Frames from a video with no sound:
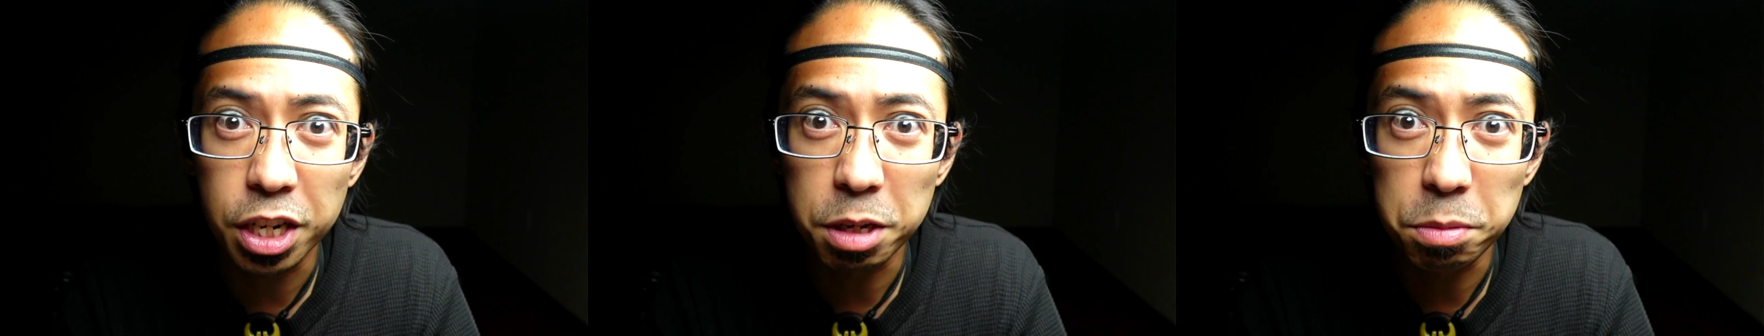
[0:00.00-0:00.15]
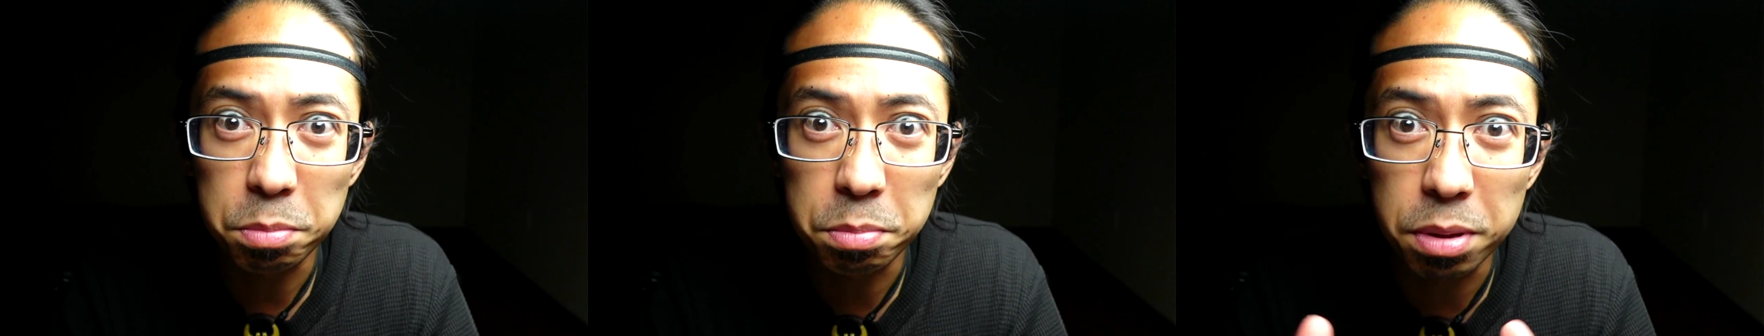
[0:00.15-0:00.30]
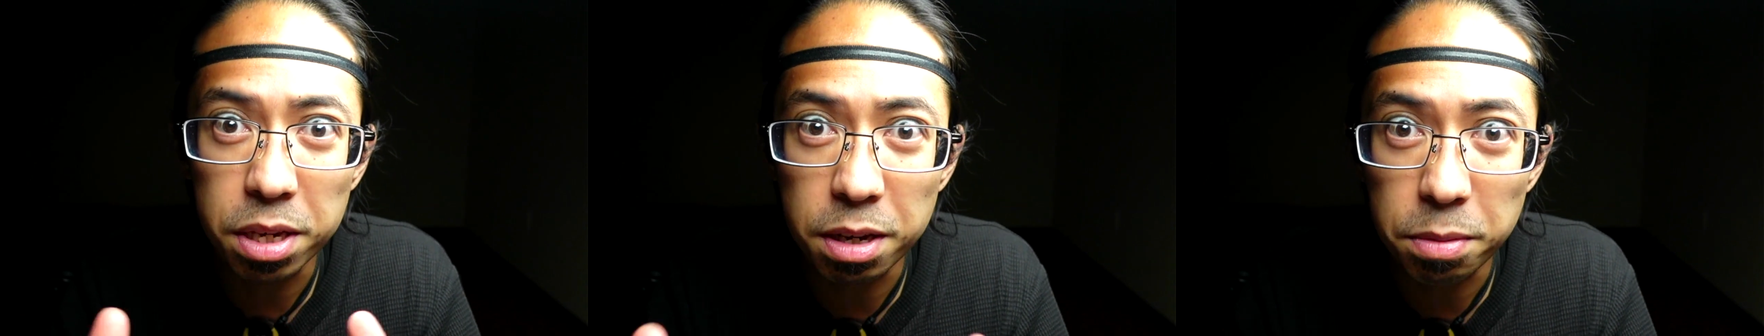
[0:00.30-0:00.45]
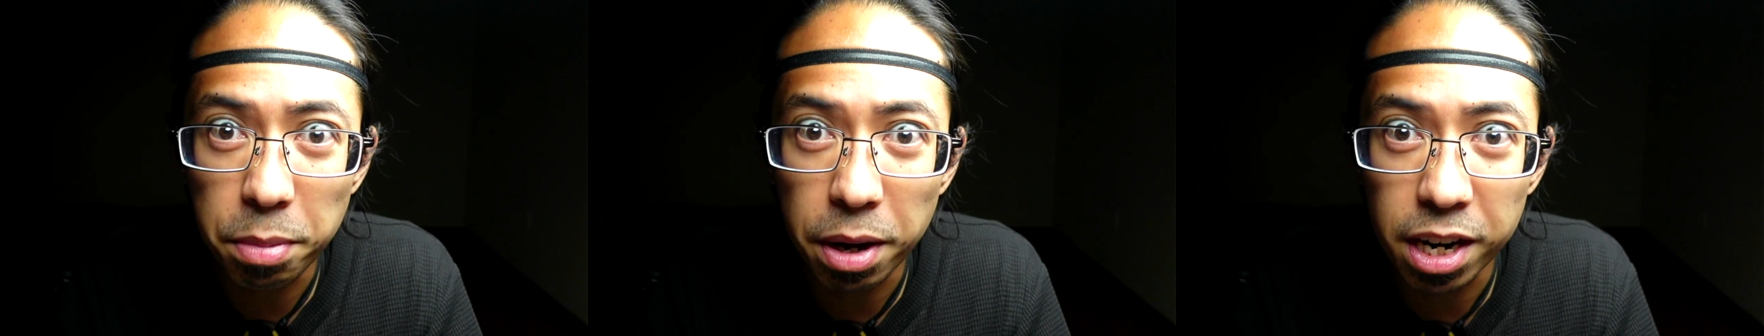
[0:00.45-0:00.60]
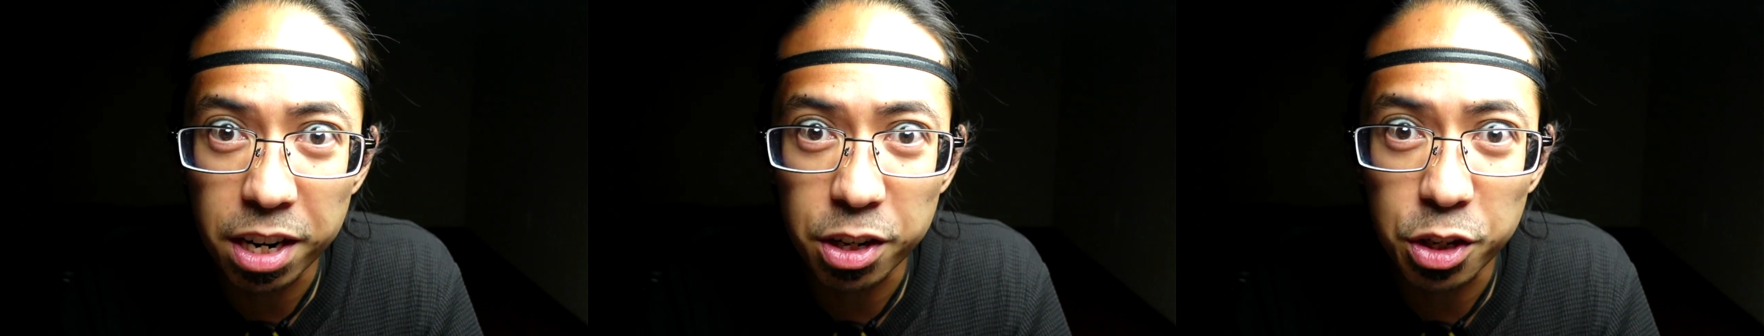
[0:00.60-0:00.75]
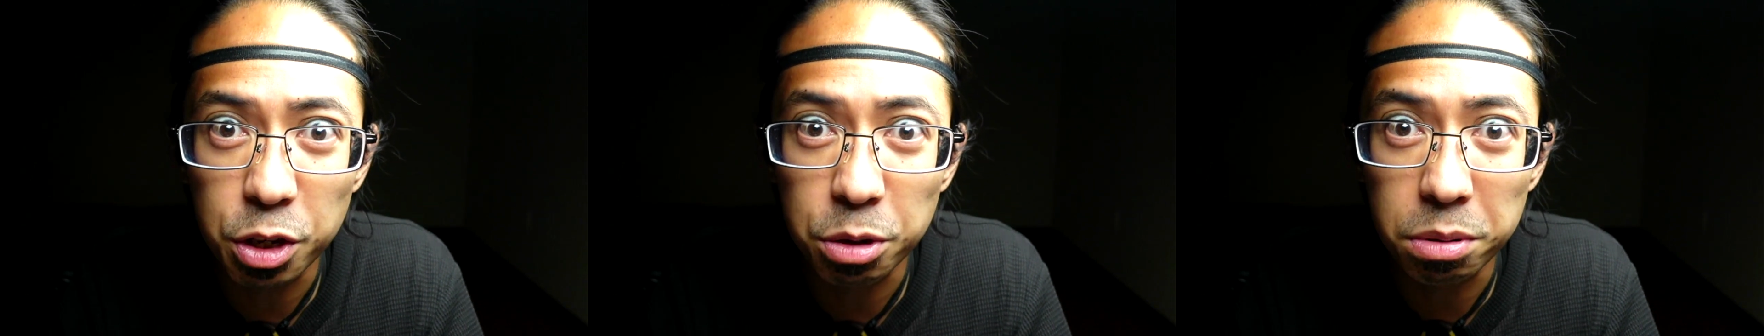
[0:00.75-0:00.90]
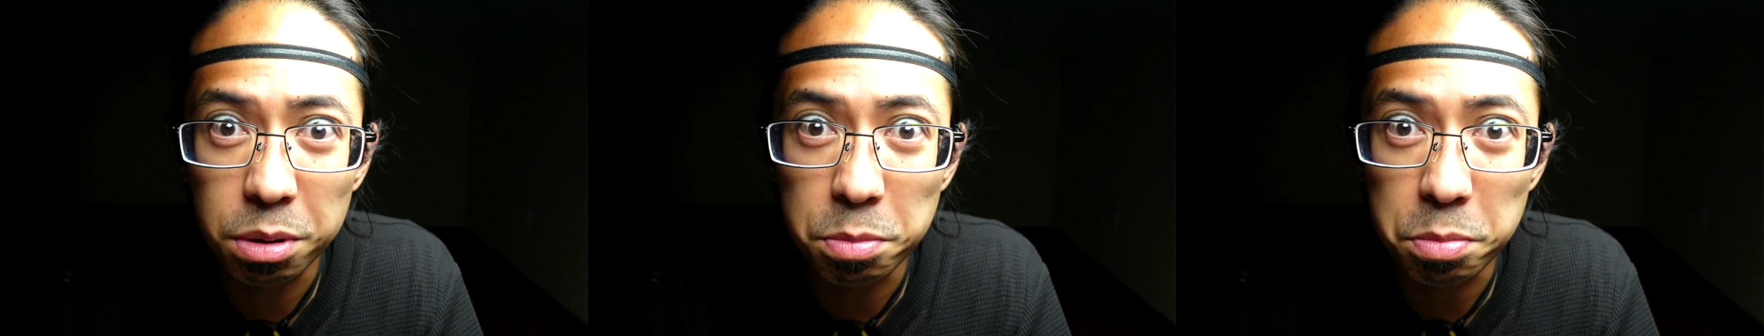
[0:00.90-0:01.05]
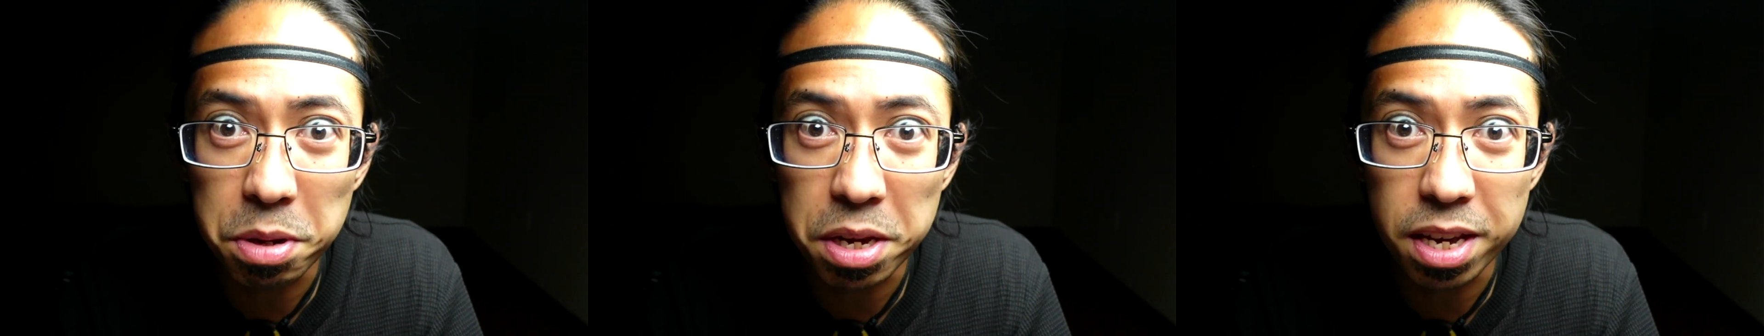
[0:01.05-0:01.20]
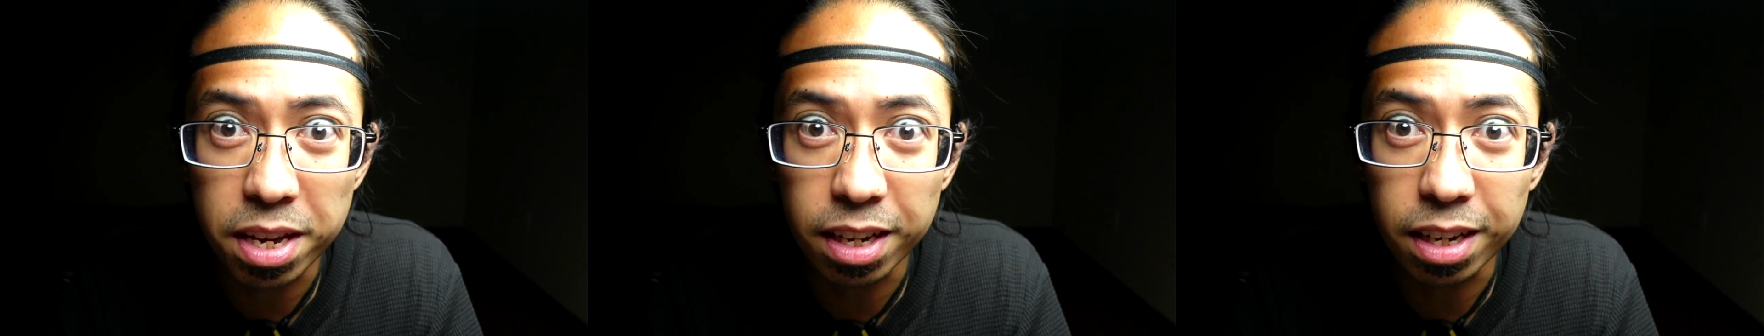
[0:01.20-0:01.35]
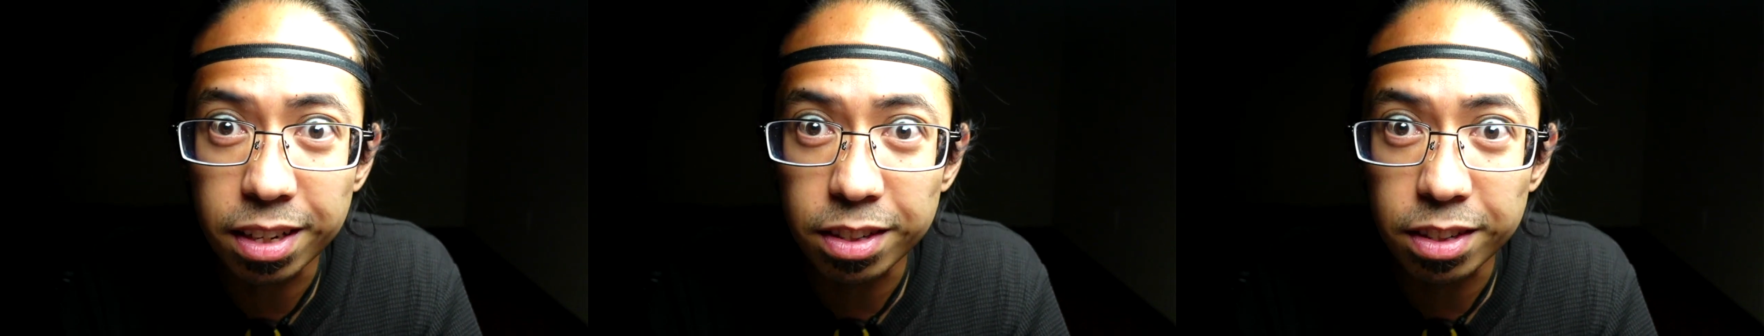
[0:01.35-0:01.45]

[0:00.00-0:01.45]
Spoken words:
and be a better human being.